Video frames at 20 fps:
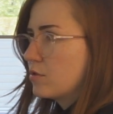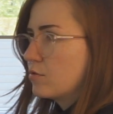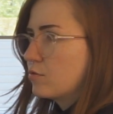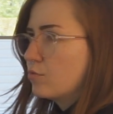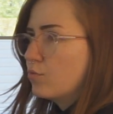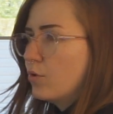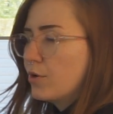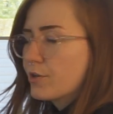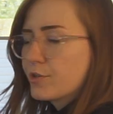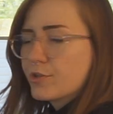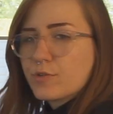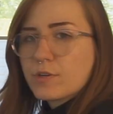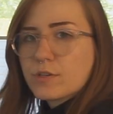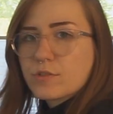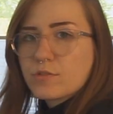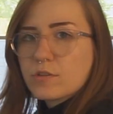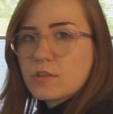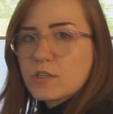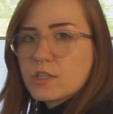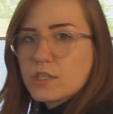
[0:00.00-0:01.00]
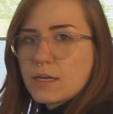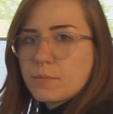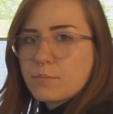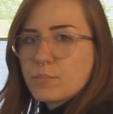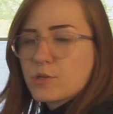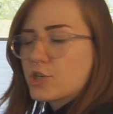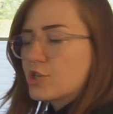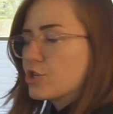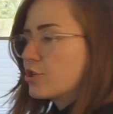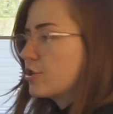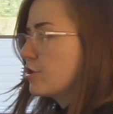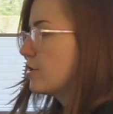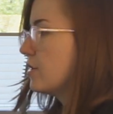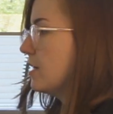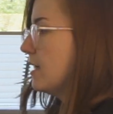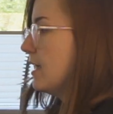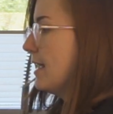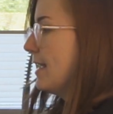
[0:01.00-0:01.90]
to water and to the temperature,